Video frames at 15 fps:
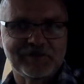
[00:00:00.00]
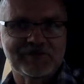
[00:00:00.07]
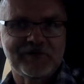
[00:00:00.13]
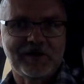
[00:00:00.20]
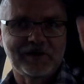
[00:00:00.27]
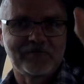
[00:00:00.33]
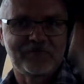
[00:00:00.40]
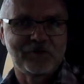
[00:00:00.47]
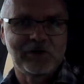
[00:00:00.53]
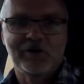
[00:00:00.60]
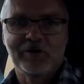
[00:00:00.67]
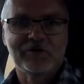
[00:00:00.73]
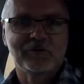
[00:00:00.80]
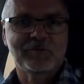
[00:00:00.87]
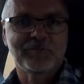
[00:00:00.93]
side in full
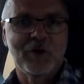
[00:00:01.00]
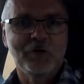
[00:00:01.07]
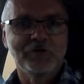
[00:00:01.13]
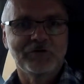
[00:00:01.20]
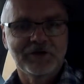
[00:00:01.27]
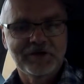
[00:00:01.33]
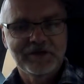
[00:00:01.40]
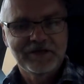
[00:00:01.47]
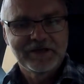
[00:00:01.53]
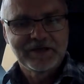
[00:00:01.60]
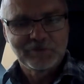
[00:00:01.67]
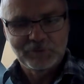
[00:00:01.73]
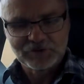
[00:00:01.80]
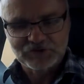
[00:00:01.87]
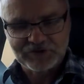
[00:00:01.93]
electric mode,
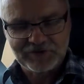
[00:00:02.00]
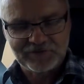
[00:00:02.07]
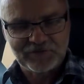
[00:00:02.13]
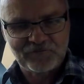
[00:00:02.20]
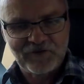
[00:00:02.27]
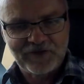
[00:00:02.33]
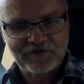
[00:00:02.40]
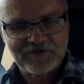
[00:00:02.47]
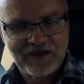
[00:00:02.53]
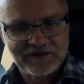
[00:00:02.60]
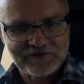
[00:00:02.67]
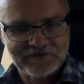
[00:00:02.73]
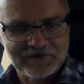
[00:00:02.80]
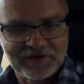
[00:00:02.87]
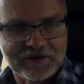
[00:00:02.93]
which is
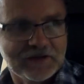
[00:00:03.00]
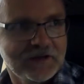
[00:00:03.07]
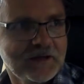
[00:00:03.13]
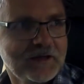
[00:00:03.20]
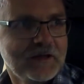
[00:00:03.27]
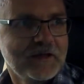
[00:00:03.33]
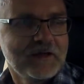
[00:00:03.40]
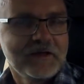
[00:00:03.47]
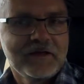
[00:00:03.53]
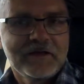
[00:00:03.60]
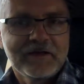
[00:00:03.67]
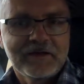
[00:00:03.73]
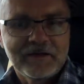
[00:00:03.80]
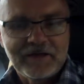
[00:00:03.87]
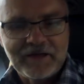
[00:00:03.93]
fantastic.
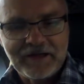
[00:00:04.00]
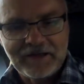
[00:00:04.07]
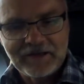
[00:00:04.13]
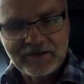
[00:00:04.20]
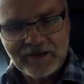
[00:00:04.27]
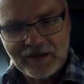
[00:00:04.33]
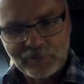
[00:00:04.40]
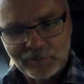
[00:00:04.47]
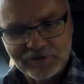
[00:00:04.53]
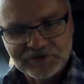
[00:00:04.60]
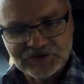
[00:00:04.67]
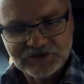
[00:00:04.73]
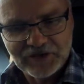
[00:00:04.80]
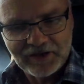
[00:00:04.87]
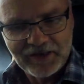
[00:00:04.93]
And I will
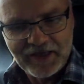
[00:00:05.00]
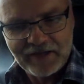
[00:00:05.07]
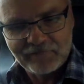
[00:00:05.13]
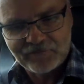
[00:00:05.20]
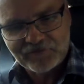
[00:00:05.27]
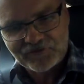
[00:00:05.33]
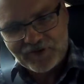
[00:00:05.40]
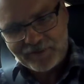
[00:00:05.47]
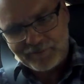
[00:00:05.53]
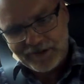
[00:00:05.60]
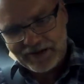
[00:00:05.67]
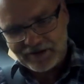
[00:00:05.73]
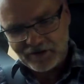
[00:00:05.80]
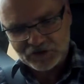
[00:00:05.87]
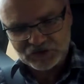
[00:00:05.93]
still have some
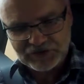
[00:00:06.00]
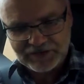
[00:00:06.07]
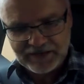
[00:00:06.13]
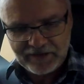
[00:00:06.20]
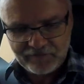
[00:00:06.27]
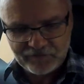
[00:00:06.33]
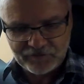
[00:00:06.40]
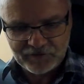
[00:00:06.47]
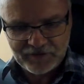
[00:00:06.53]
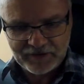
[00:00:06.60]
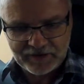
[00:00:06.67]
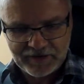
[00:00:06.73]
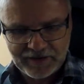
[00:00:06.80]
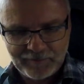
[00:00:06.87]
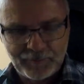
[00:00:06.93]
energy left. I
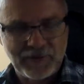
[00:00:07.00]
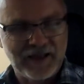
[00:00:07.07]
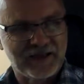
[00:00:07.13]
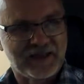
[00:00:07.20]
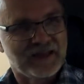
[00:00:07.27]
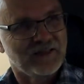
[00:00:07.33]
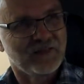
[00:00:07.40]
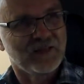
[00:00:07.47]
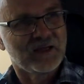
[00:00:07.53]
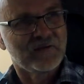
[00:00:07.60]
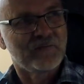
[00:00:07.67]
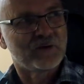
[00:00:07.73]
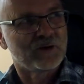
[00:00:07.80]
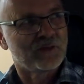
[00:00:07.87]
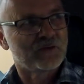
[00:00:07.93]
can plug in there
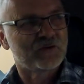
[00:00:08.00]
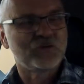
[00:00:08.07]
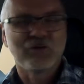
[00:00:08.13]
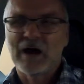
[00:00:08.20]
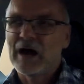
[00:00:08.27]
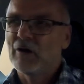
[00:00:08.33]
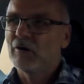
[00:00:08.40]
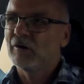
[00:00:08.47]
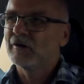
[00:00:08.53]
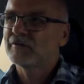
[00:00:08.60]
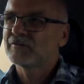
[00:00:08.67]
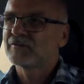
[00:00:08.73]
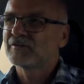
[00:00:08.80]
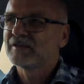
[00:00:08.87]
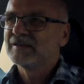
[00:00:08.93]
for another 2
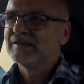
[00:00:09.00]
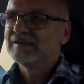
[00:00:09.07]
hours.